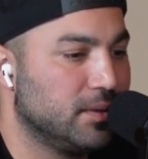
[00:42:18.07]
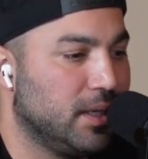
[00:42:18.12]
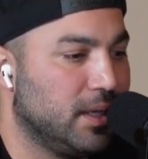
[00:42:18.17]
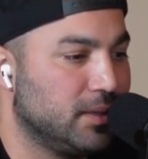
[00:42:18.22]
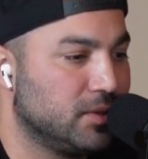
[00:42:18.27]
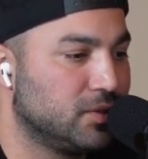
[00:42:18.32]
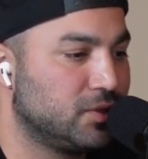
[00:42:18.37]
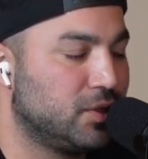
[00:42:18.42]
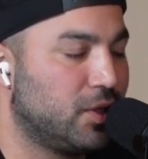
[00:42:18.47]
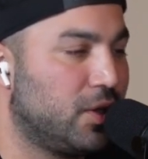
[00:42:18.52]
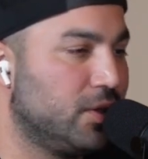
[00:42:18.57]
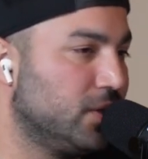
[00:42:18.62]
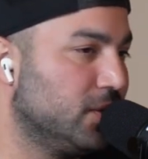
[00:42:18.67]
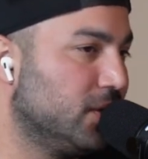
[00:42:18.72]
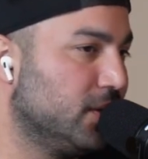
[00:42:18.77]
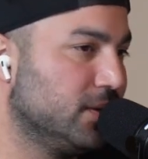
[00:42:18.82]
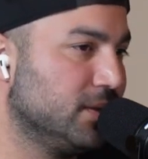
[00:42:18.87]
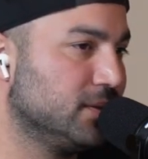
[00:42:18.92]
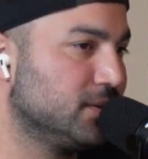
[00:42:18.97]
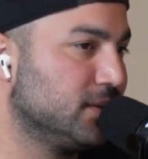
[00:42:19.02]

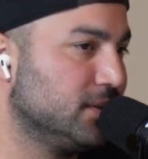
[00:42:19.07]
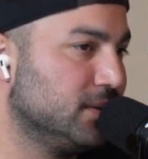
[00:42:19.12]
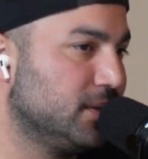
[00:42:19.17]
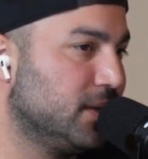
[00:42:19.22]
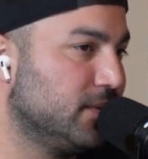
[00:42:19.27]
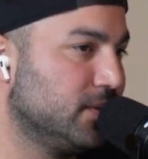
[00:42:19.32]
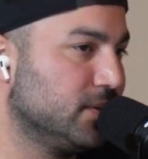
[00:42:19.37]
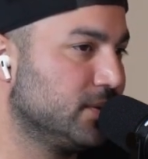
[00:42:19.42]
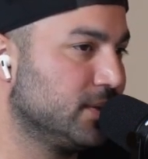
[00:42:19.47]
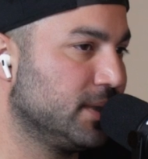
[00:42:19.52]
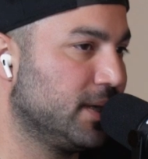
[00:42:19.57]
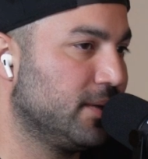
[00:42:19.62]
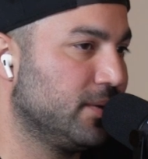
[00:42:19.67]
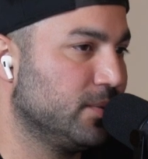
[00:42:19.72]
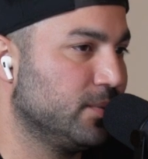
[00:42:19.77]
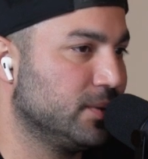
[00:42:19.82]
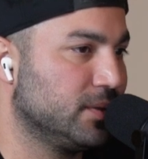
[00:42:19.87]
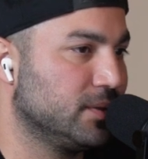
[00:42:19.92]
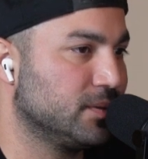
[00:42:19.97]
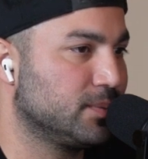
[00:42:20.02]

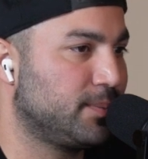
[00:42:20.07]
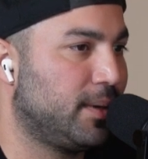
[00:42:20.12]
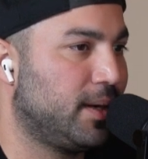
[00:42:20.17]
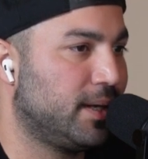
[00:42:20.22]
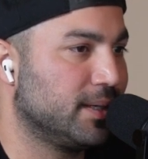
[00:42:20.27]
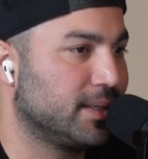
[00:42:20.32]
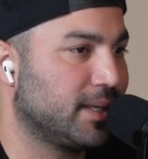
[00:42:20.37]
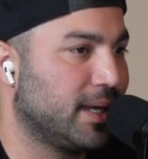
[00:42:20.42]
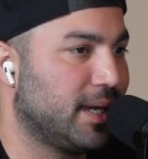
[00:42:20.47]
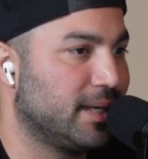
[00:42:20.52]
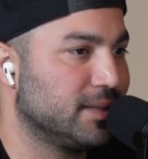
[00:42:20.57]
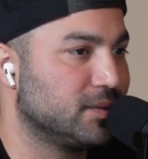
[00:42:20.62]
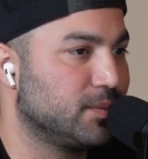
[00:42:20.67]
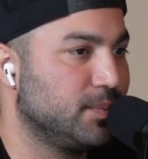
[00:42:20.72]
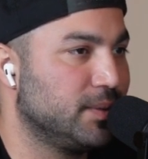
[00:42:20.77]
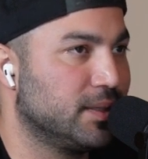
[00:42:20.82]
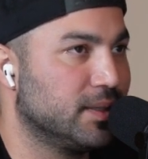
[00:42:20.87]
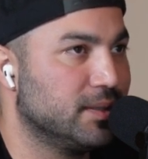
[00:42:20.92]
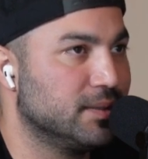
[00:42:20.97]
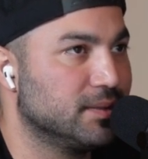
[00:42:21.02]
together with this
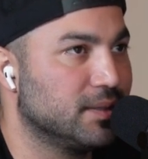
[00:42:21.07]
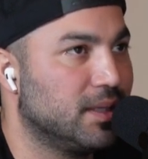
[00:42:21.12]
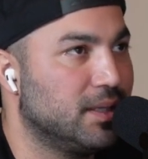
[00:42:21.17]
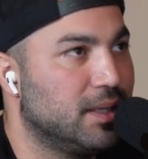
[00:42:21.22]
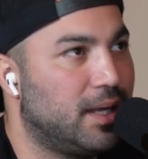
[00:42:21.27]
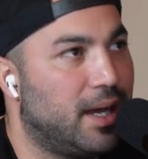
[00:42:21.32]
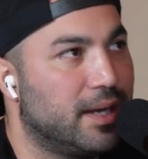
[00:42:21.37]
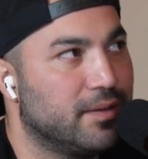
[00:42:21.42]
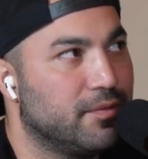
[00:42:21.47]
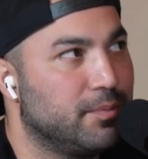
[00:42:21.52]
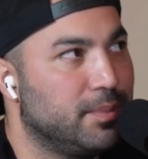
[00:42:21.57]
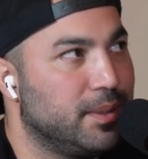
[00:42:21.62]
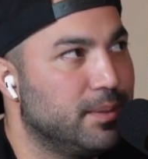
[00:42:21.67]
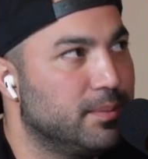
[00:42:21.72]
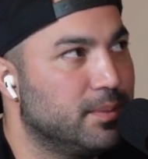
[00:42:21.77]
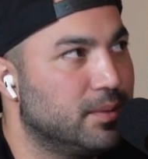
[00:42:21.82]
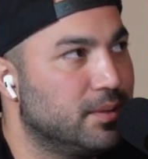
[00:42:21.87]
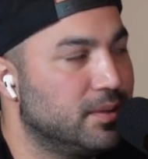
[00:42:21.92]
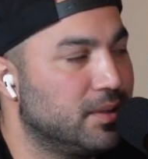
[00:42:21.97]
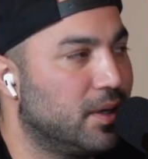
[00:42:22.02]
podcast because a lot of
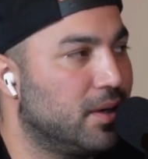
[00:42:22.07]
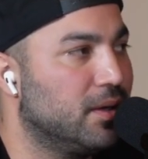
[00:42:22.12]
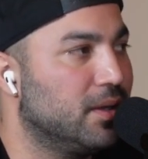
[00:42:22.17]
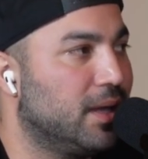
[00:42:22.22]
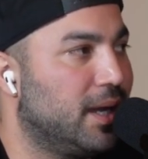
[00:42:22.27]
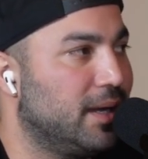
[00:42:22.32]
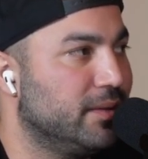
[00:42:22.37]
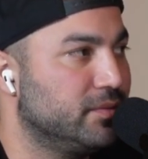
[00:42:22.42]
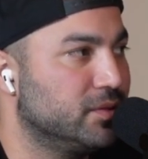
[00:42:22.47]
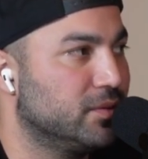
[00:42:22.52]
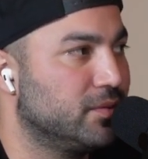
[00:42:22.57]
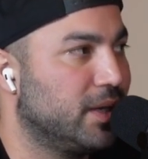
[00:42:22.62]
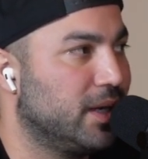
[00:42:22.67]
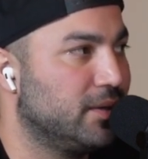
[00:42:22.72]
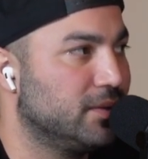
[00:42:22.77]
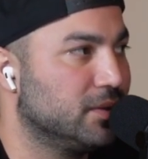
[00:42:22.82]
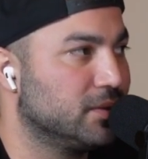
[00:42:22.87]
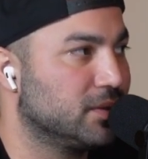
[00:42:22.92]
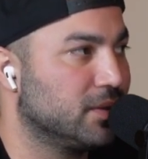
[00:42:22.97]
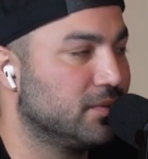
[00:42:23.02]
people in our lives
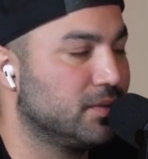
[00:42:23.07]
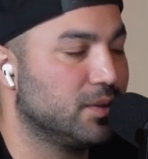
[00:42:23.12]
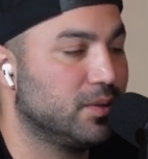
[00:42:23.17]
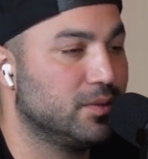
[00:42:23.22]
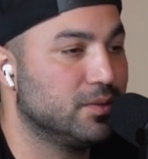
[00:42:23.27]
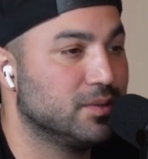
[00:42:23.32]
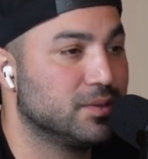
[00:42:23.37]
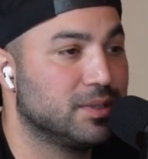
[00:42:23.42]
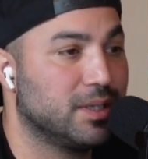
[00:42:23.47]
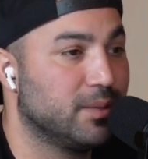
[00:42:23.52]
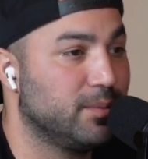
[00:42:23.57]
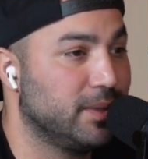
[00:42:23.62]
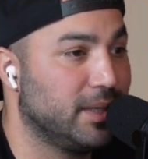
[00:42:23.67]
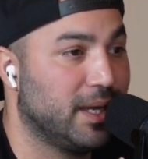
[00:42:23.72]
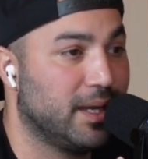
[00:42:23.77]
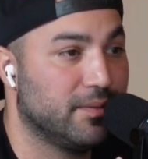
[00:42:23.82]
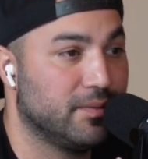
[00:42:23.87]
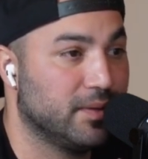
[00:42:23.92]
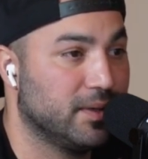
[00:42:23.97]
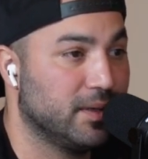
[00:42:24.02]
around us have told us that we
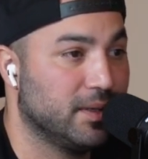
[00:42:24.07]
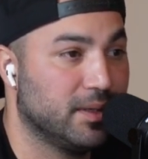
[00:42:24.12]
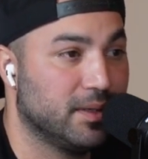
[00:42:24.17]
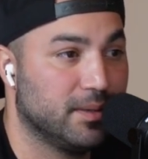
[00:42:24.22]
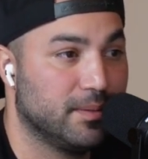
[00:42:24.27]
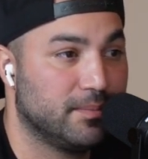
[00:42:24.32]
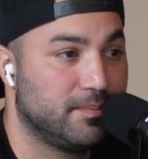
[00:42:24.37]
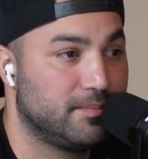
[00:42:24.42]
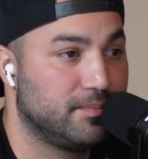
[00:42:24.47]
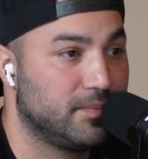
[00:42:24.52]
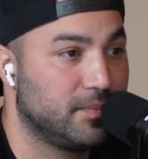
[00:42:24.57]
have a